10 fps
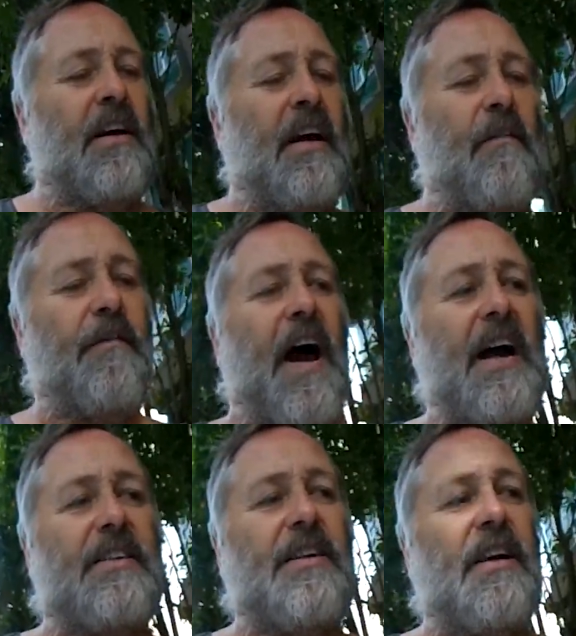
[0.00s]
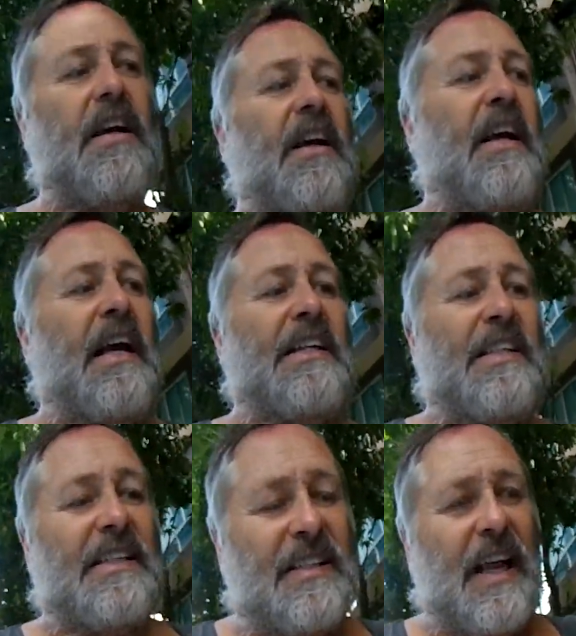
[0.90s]
In fact, it
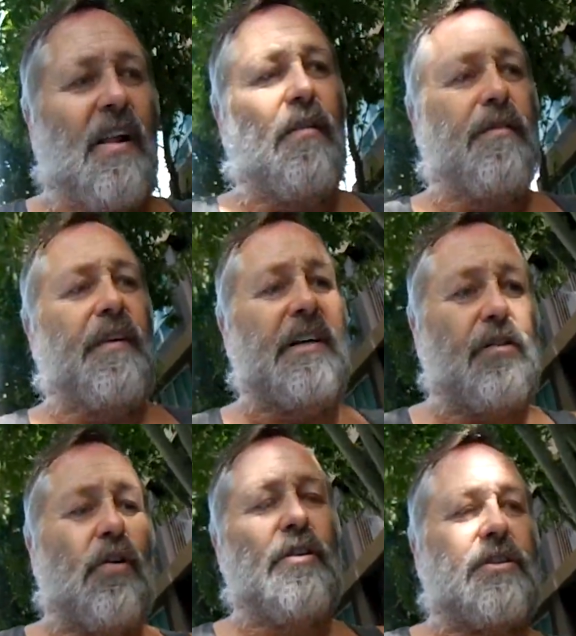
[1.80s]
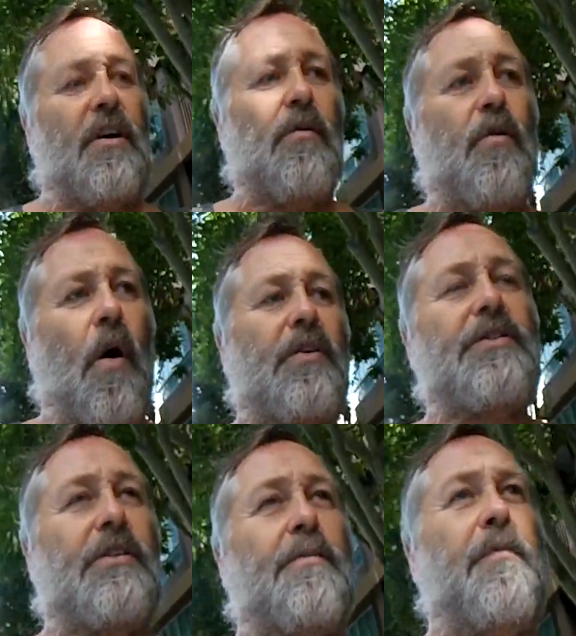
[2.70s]
itself is also
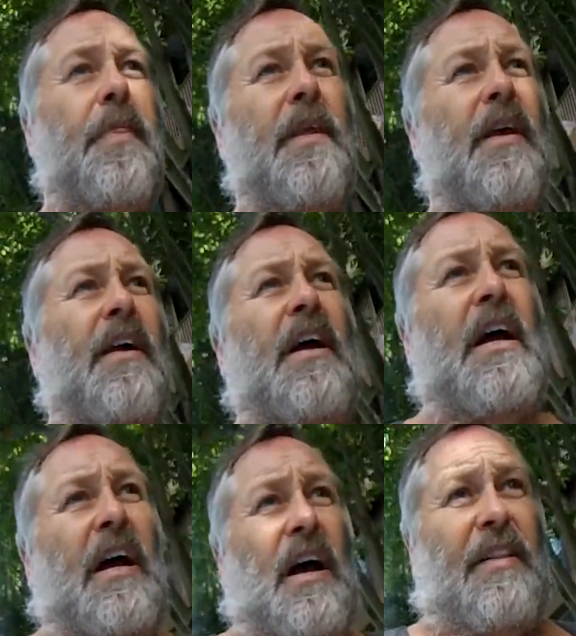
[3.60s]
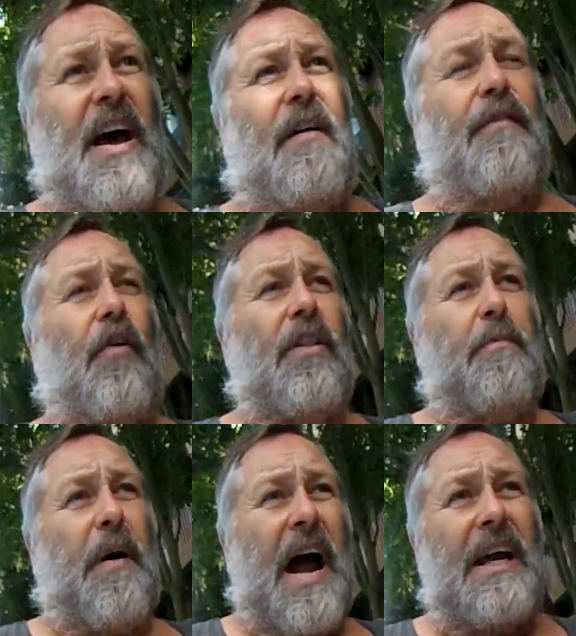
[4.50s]
quantum, and therefore the
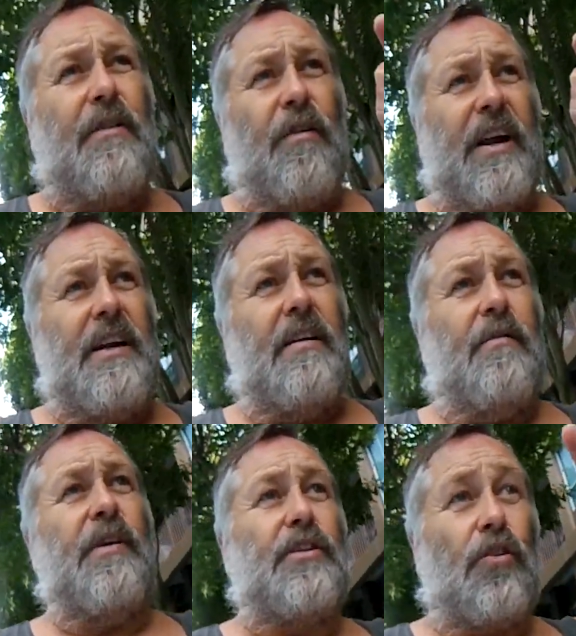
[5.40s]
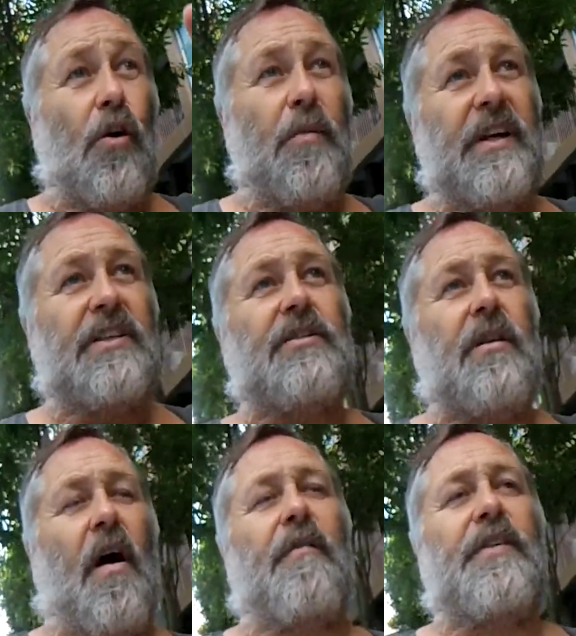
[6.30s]
binary, which normally is
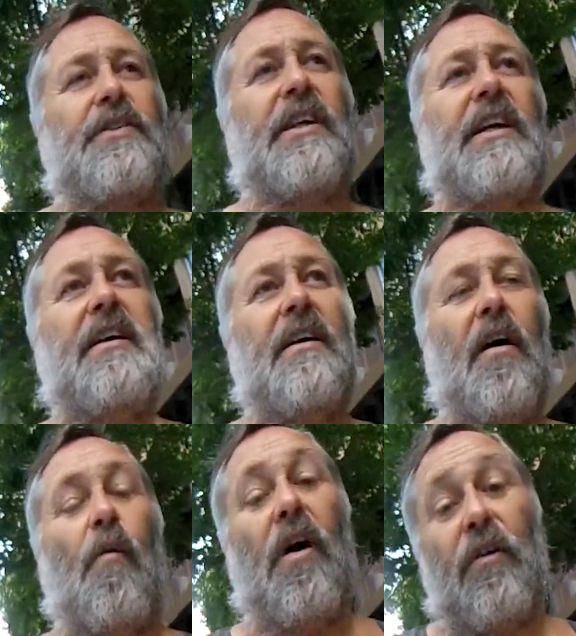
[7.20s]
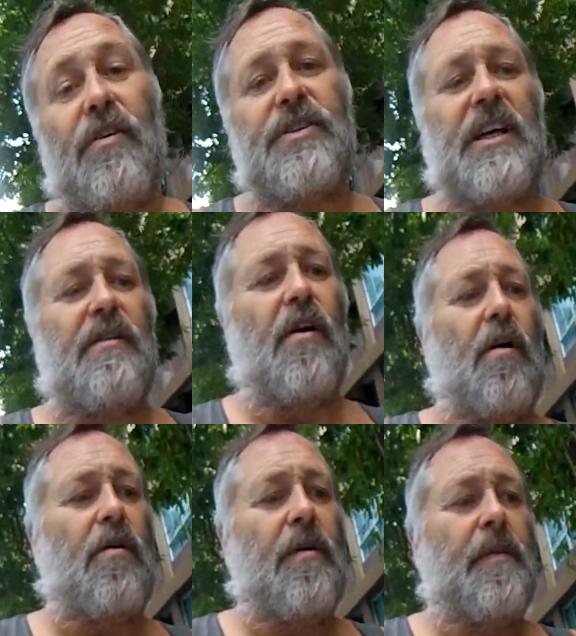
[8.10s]
obviously a 1 or a 0,
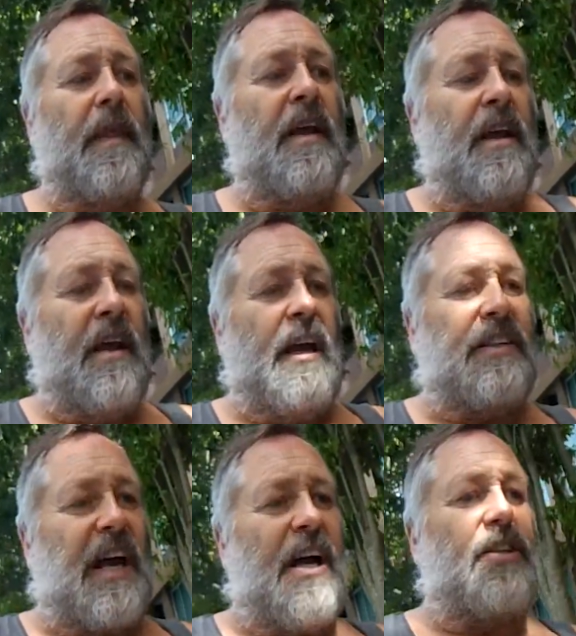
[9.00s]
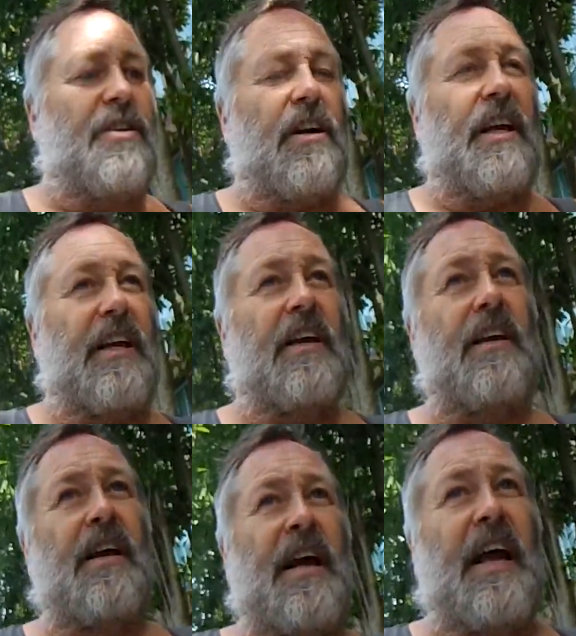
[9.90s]
is actually
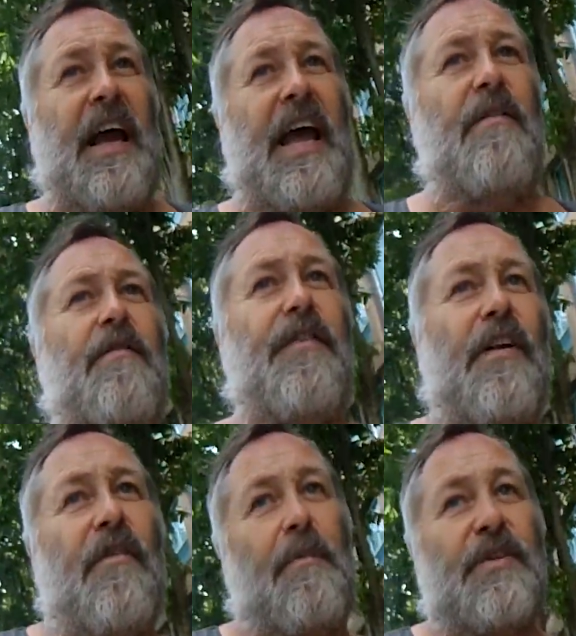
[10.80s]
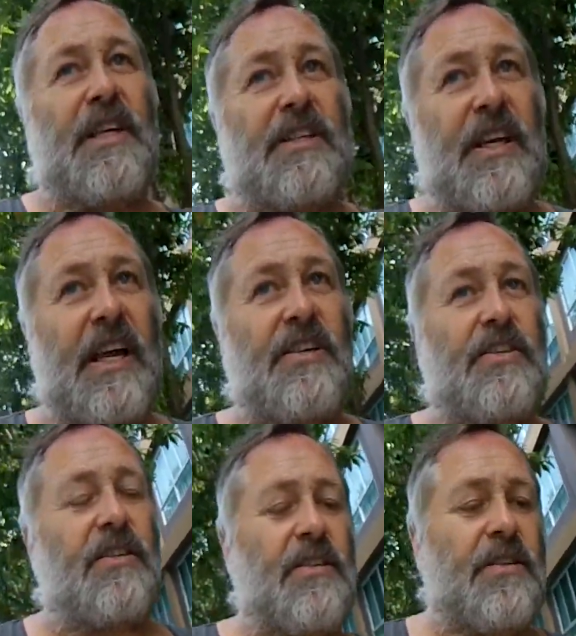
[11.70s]
infinite representations.